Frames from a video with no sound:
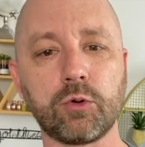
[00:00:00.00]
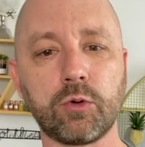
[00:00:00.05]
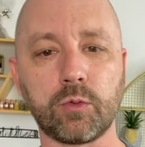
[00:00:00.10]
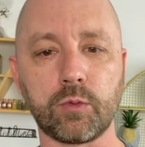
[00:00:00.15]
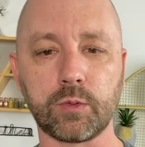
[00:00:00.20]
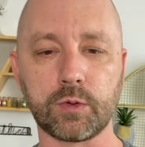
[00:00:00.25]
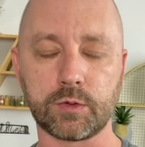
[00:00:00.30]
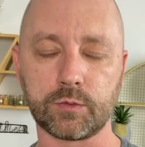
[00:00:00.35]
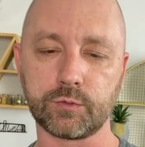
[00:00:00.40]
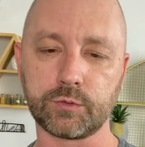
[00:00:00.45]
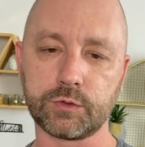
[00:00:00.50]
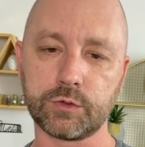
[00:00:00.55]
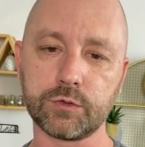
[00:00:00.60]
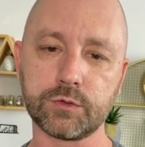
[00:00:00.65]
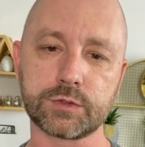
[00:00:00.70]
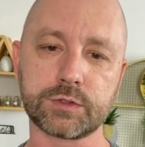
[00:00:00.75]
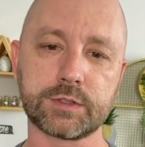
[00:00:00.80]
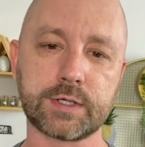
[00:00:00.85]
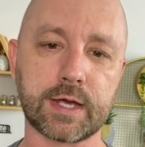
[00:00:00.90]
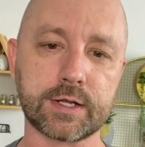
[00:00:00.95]
will
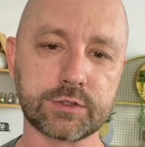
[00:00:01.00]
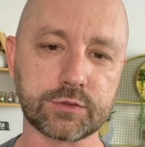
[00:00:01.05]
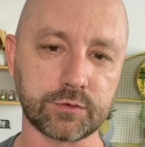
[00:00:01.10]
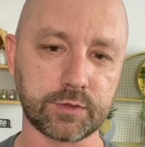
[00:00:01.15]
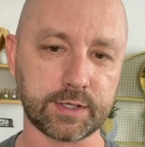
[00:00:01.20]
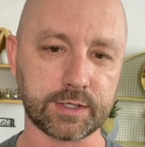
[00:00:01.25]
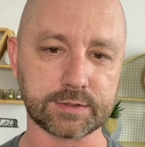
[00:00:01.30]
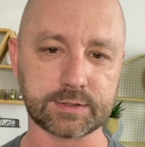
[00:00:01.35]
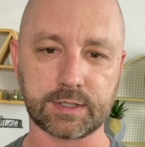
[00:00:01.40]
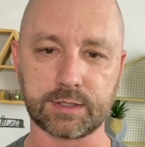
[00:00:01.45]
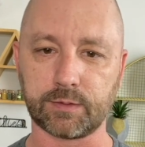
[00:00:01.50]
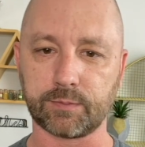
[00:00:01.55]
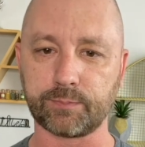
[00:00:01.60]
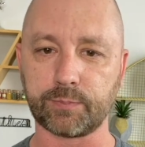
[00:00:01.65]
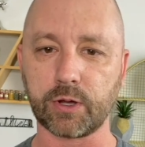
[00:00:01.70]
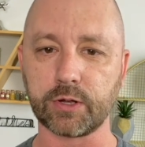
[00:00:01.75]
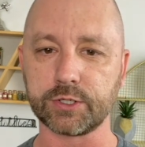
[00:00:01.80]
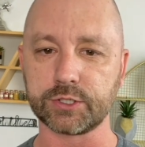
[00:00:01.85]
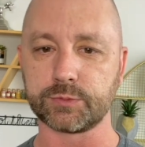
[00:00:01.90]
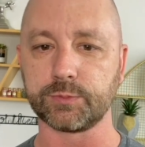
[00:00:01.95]
use scheduling as like a
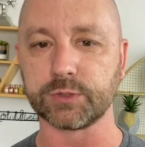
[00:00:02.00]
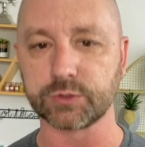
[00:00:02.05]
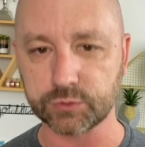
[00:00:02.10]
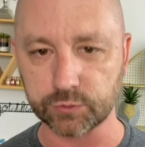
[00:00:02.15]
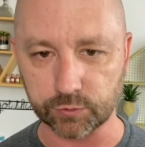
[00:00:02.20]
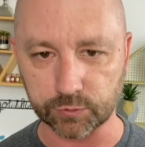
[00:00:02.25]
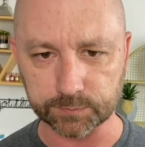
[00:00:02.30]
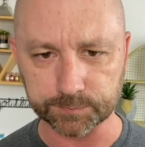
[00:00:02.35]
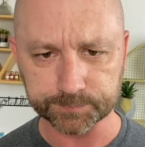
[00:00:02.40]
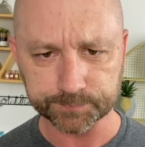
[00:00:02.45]
punishment tool.